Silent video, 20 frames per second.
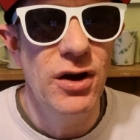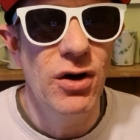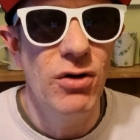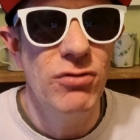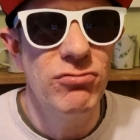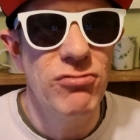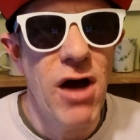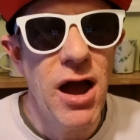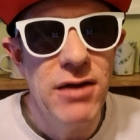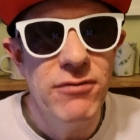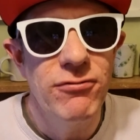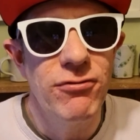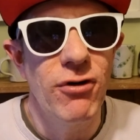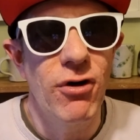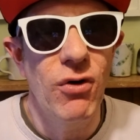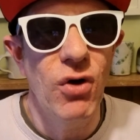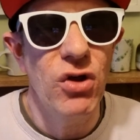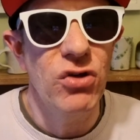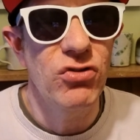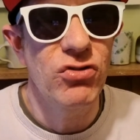of
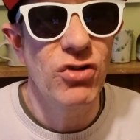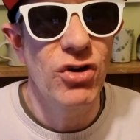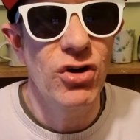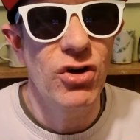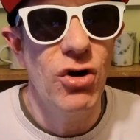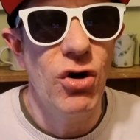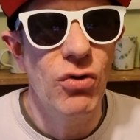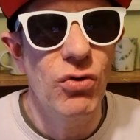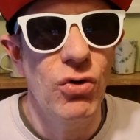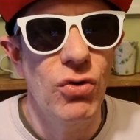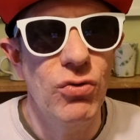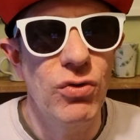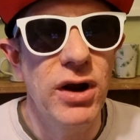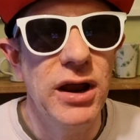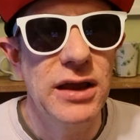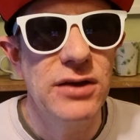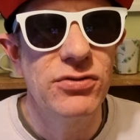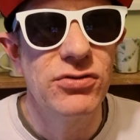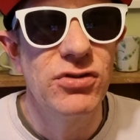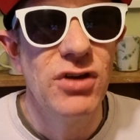rainforests and coral
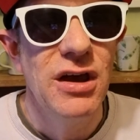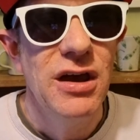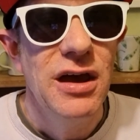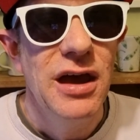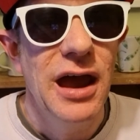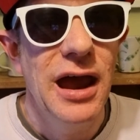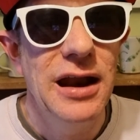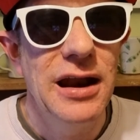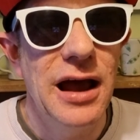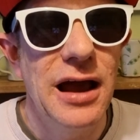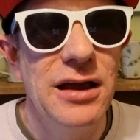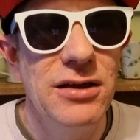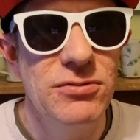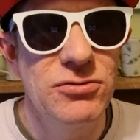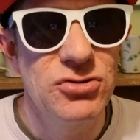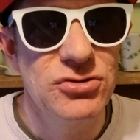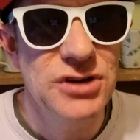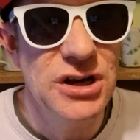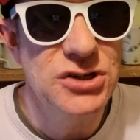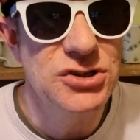reefs in a
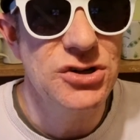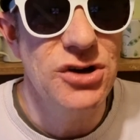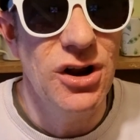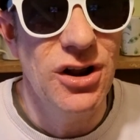traditional